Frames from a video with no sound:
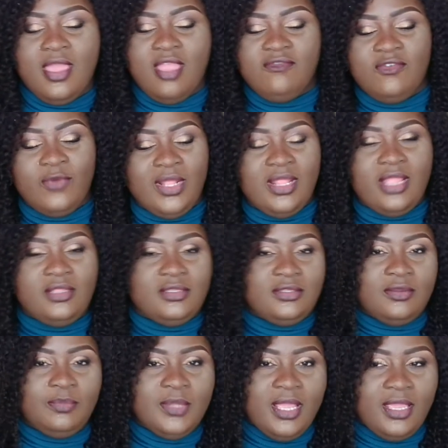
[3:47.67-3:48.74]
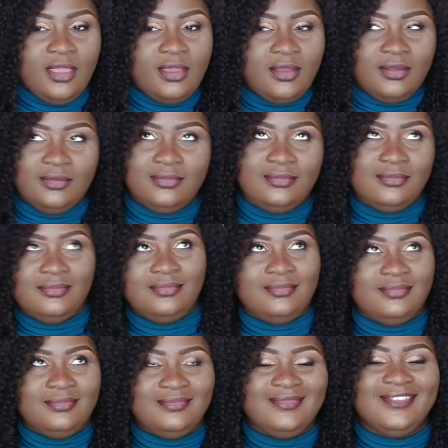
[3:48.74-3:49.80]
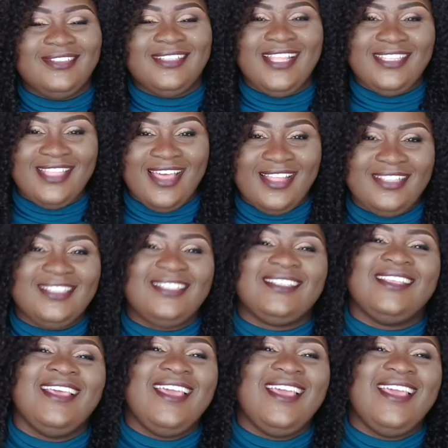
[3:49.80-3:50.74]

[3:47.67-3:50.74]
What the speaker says: everywhere lights up like that.